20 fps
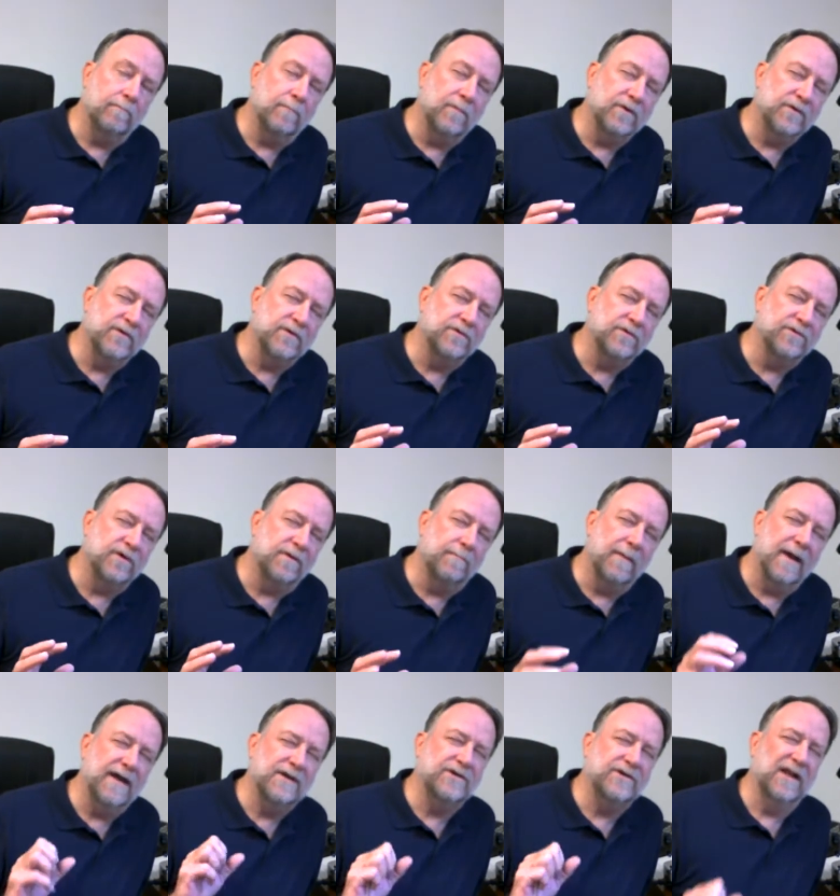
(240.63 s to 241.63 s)
materials are
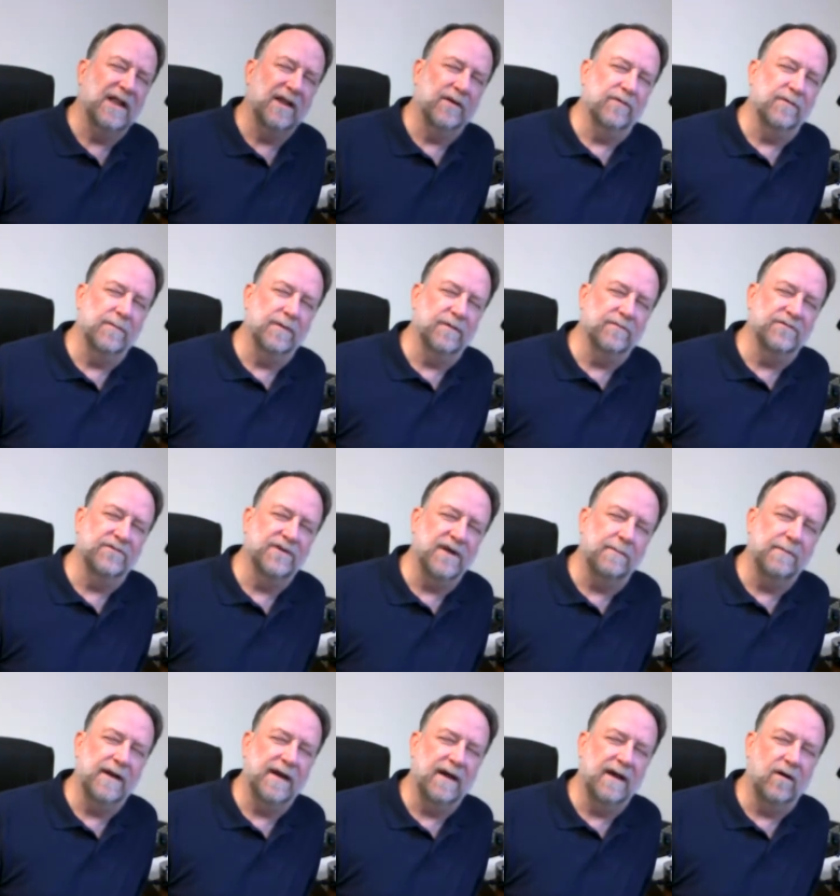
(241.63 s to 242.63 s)
magically removed
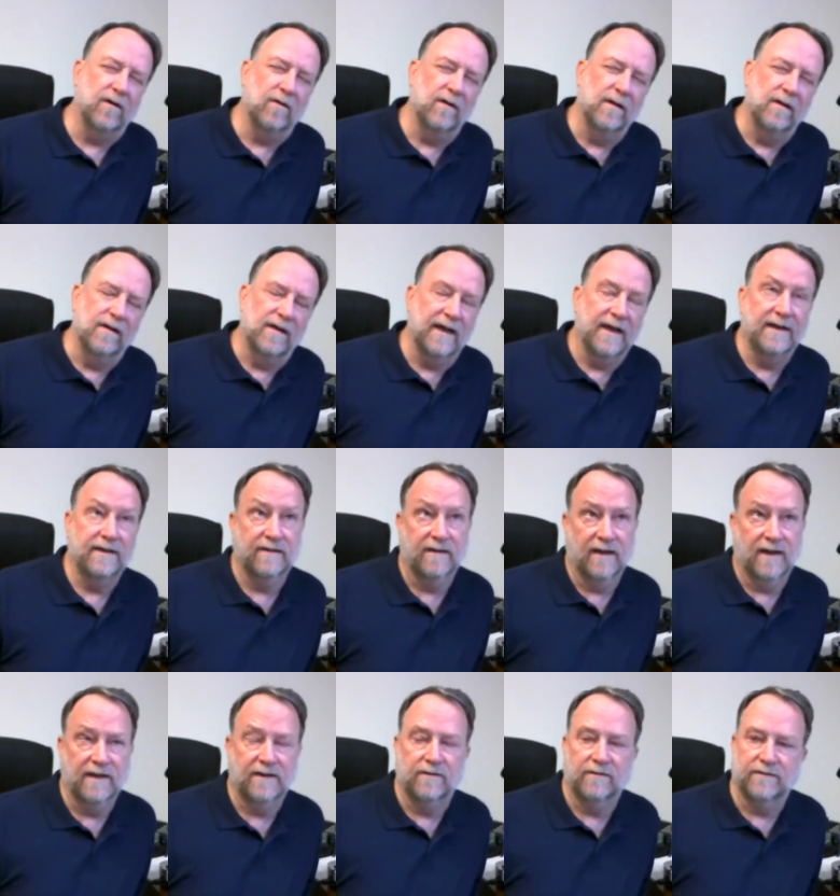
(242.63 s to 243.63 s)
somehow at
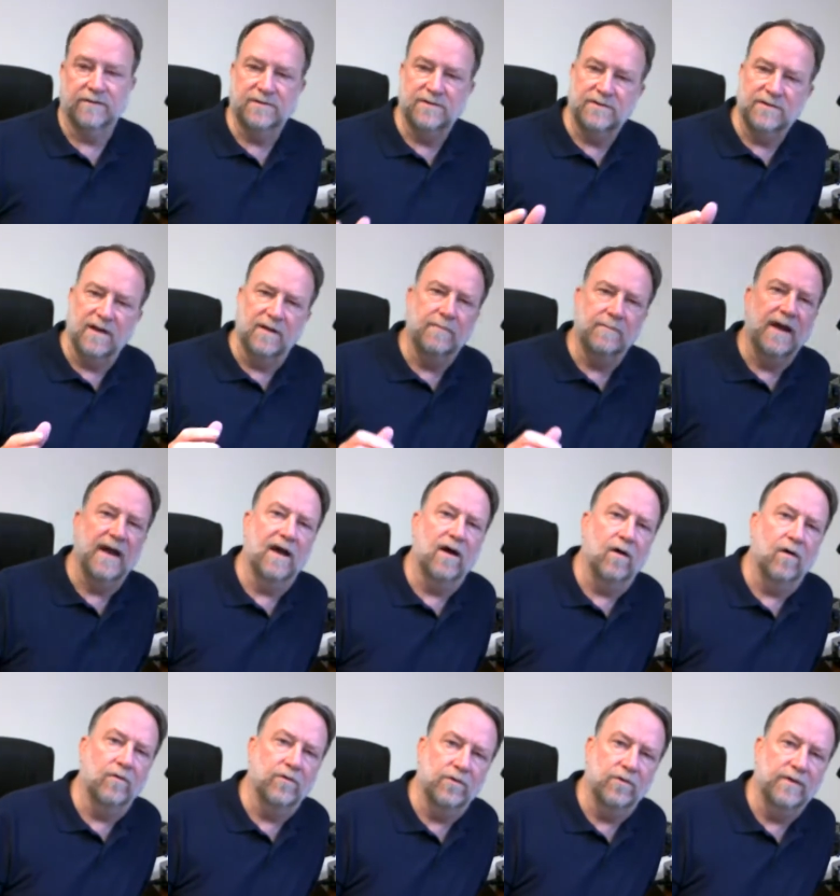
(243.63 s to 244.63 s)
night or
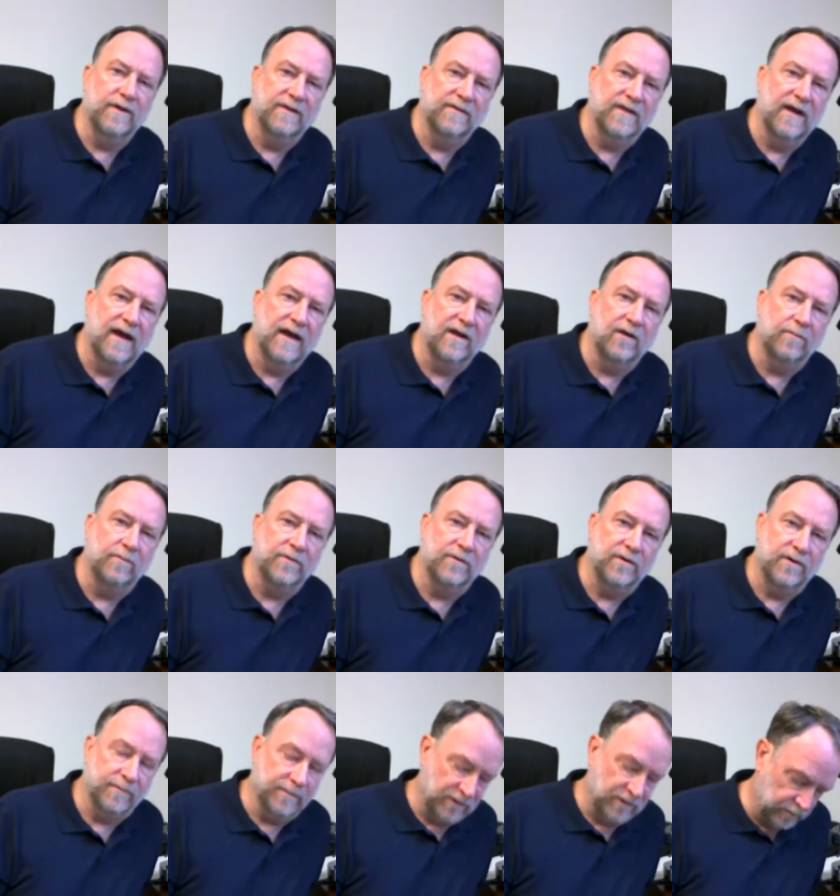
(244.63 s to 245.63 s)
somehow during the idle
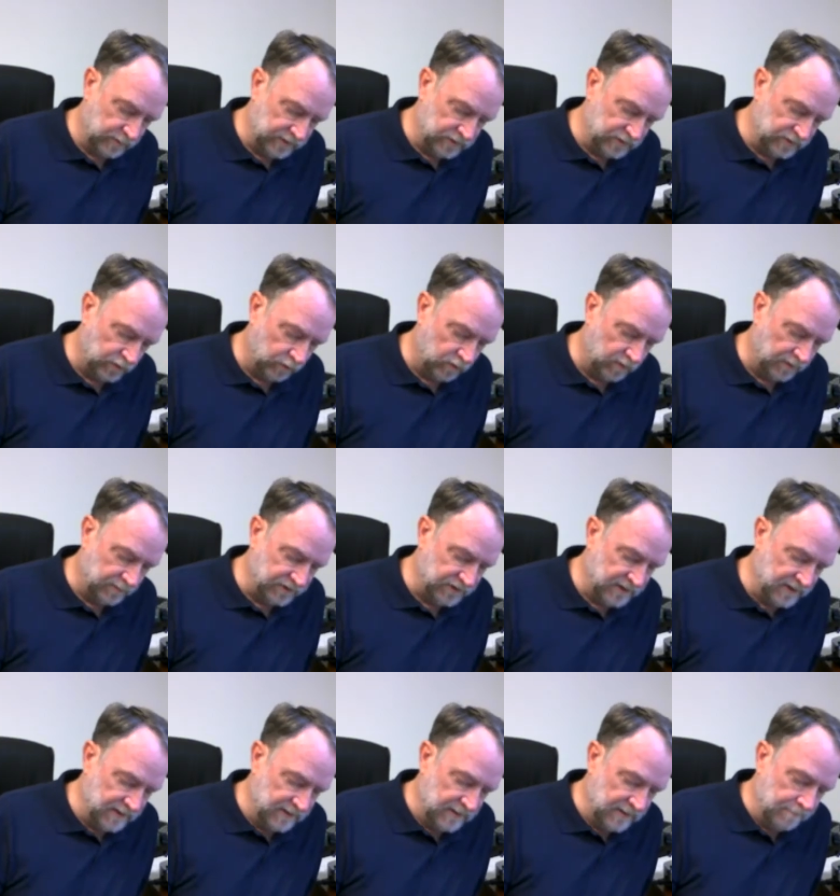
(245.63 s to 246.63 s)
period between storms.
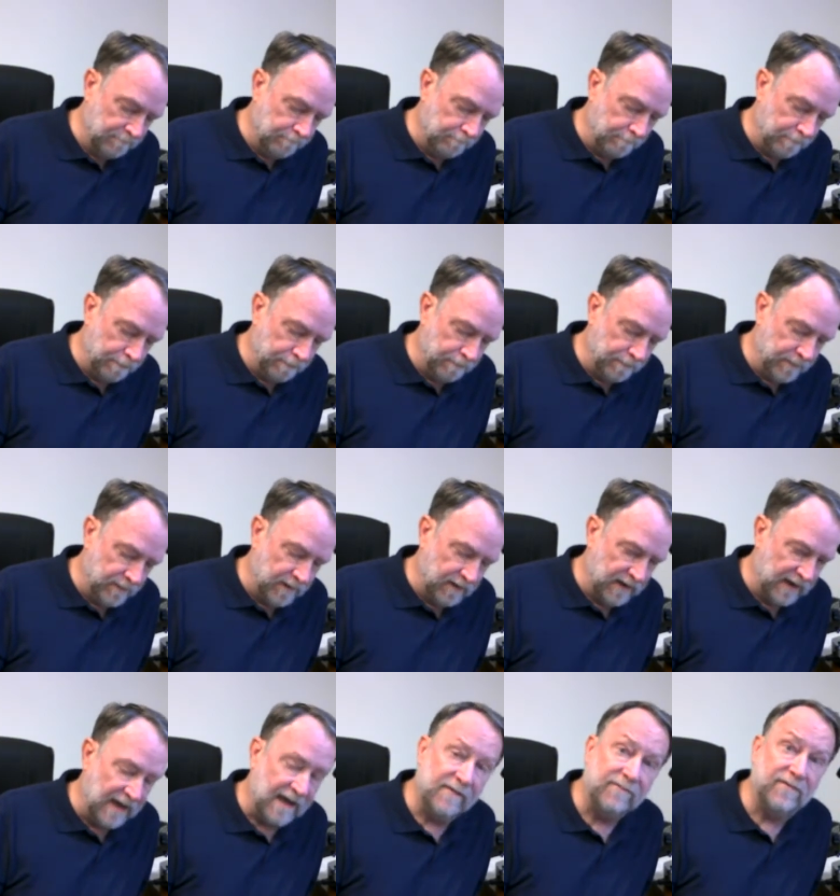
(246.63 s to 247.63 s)

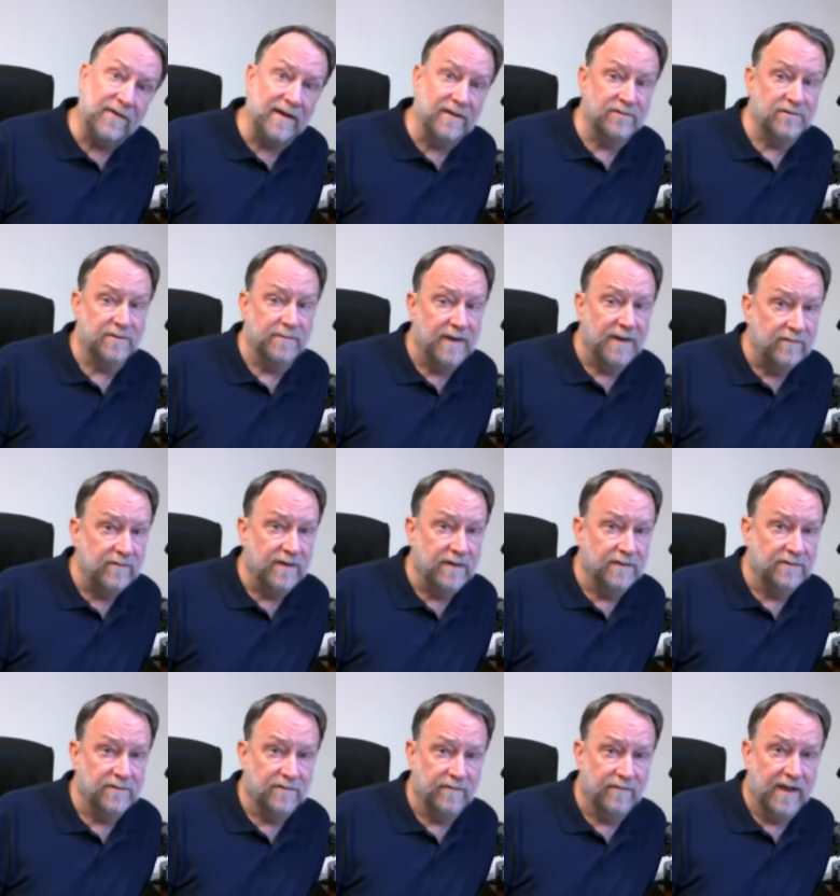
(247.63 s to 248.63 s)
I have found some
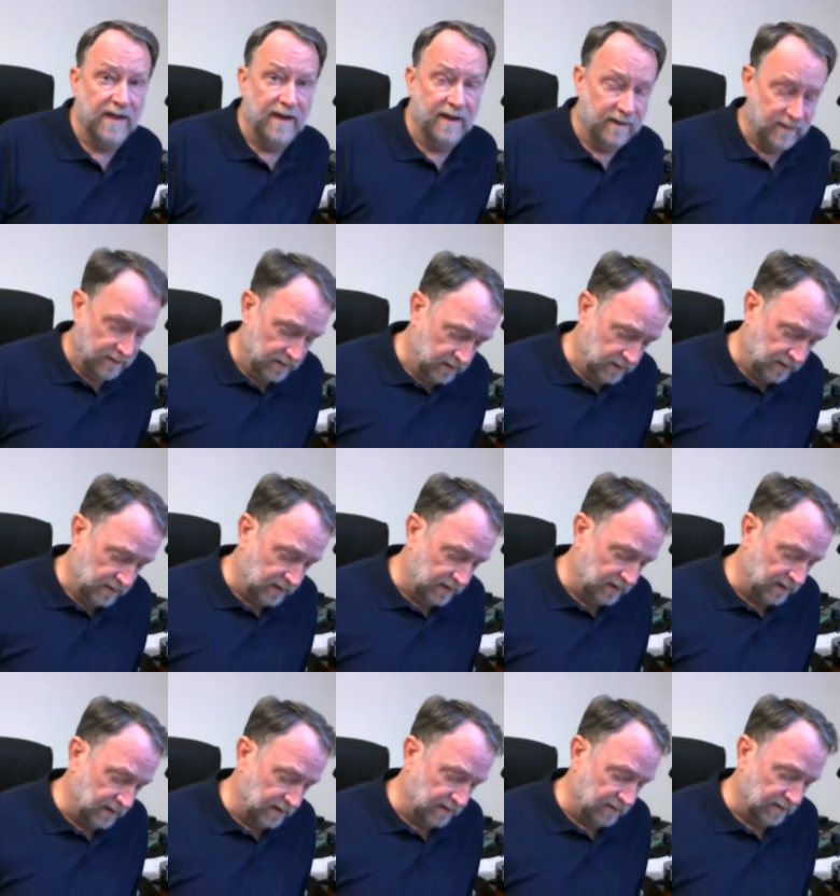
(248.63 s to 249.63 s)
evidence of that.
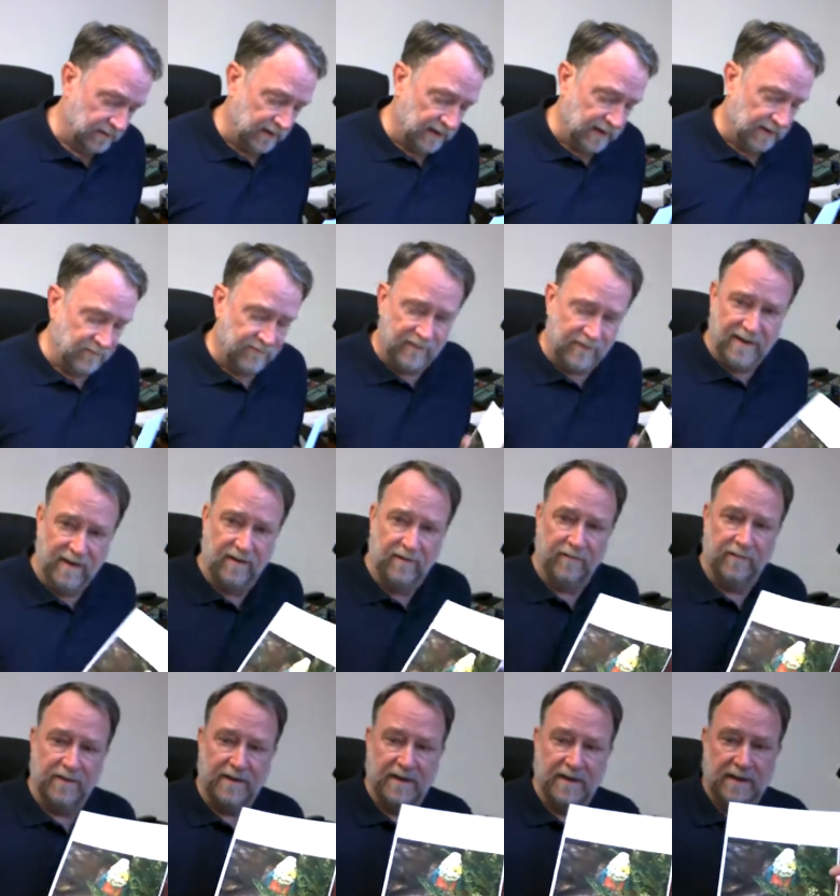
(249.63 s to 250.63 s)
I
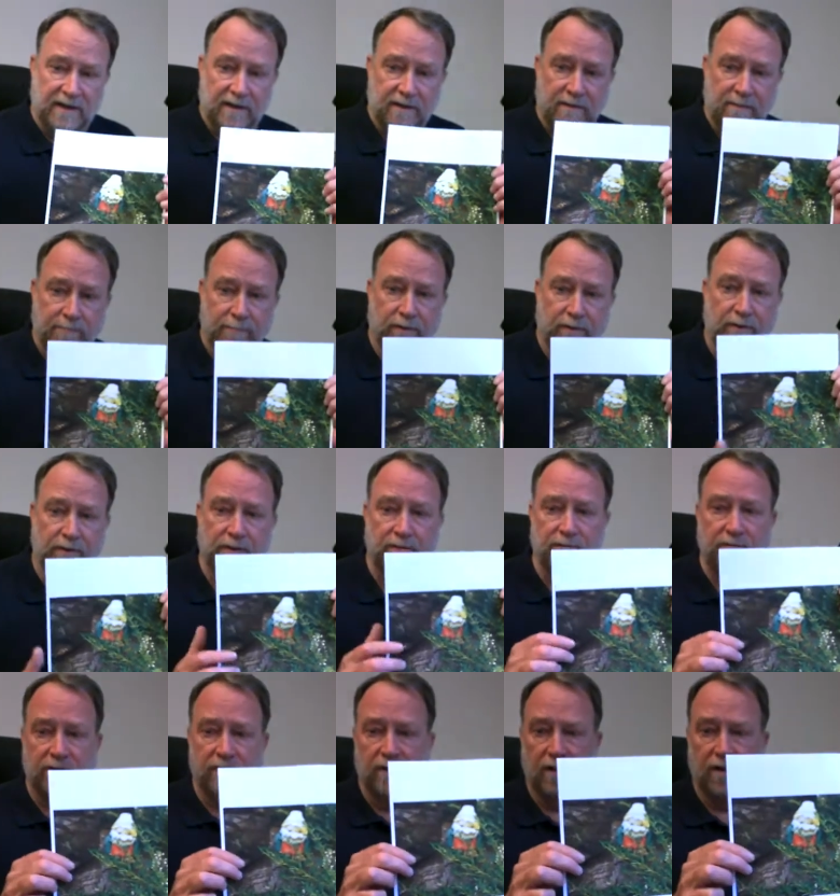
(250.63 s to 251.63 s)
found the
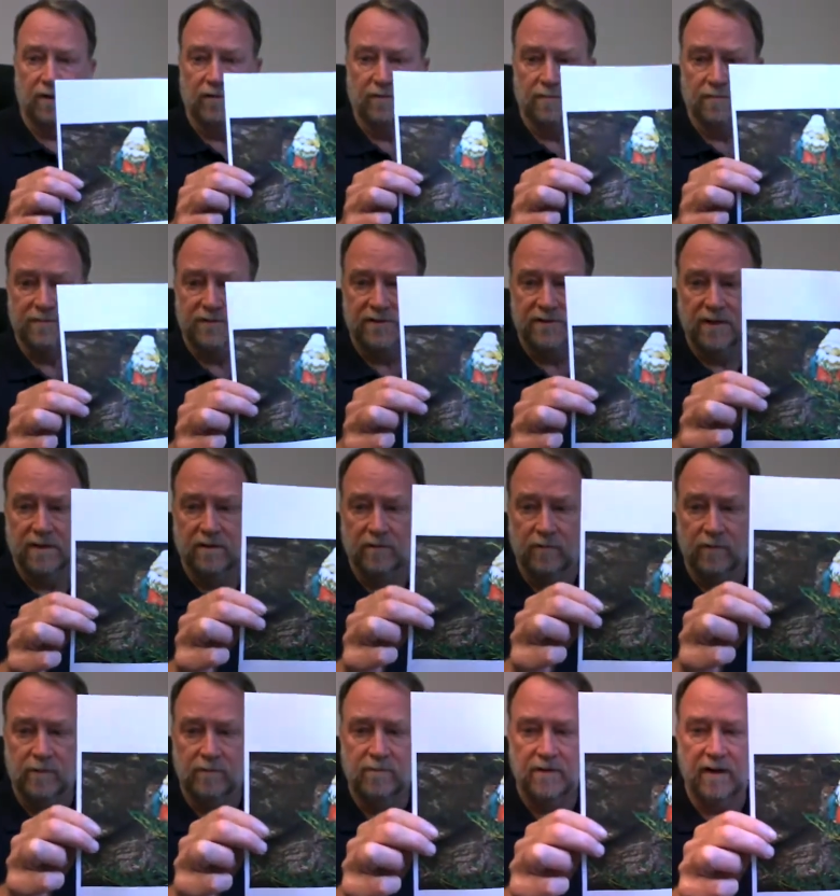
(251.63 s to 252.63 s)
pollutant domes
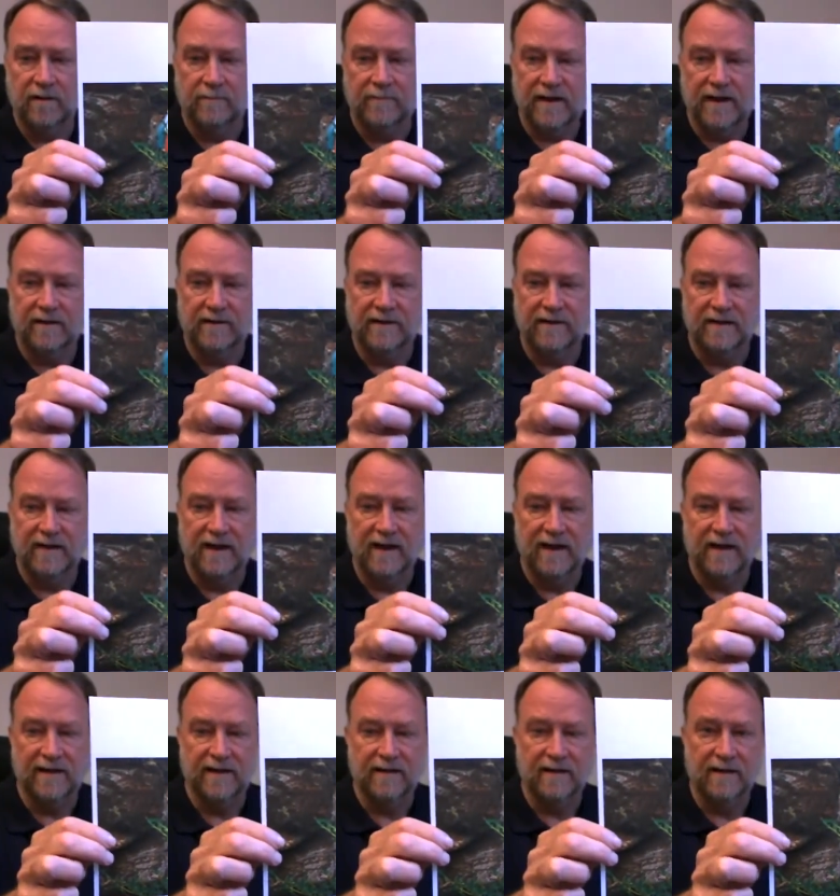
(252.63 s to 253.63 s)
will come down at
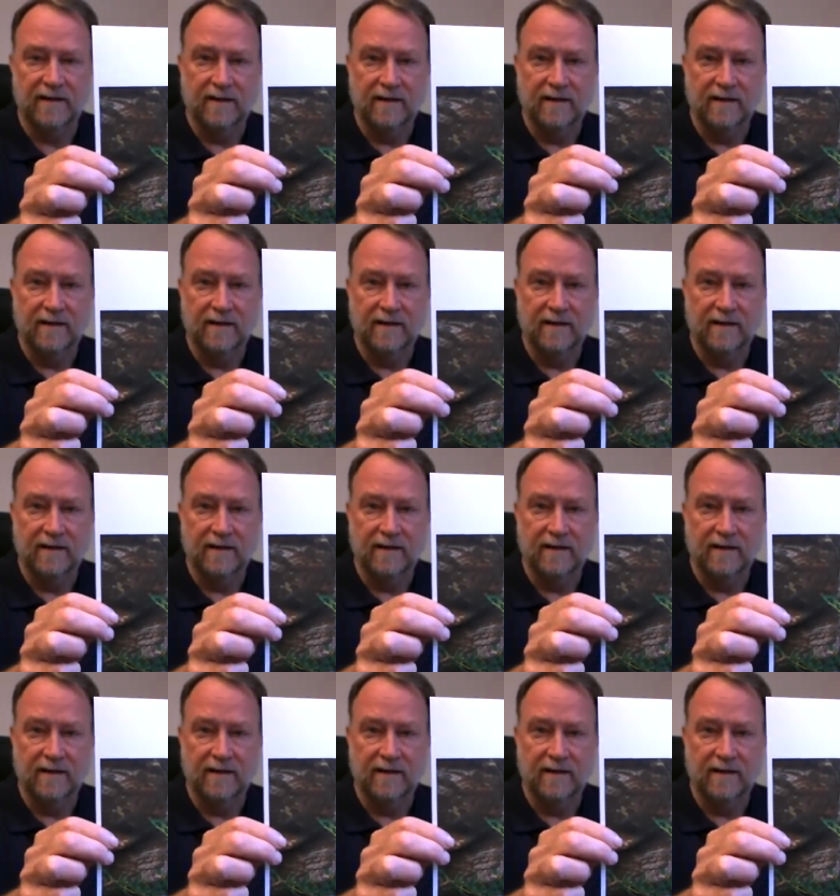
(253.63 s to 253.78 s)
night